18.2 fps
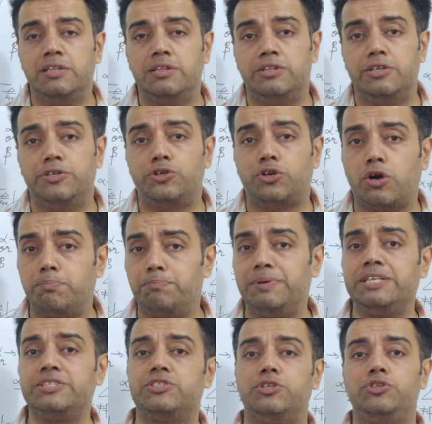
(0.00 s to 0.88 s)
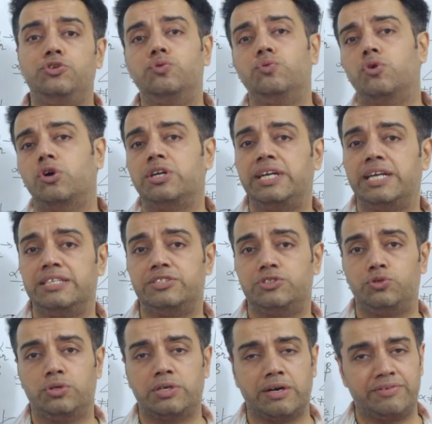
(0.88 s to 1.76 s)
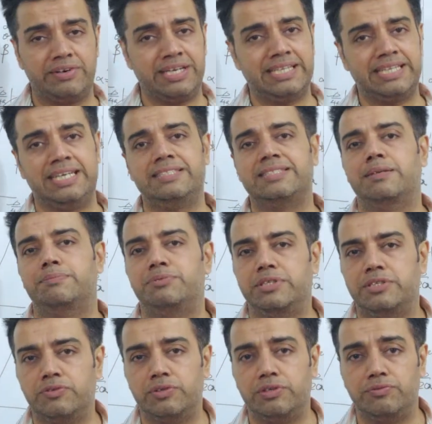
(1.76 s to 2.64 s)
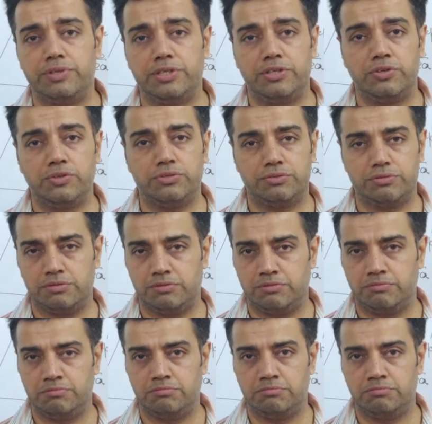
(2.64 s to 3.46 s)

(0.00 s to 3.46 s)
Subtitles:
the topics you want us to cover in our subsequent videos.